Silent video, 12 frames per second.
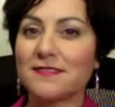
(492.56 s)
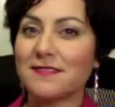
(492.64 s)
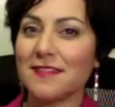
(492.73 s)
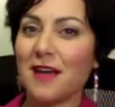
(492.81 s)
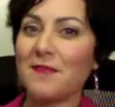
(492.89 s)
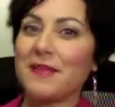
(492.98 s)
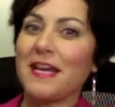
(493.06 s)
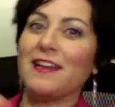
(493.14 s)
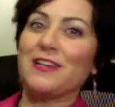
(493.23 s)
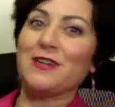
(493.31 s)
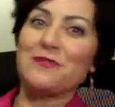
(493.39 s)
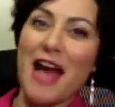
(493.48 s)
coming out of
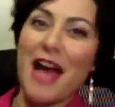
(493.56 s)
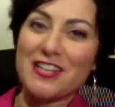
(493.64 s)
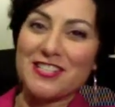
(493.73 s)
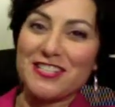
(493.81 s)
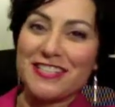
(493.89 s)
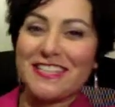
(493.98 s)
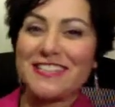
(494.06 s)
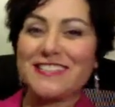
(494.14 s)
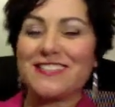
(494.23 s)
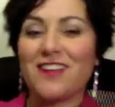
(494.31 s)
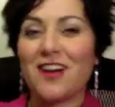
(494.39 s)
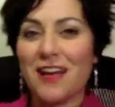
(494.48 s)
your passion, and it's
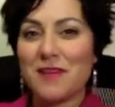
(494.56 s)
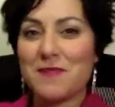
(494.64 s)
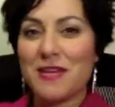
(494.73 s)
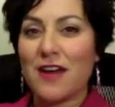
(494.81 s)
not coming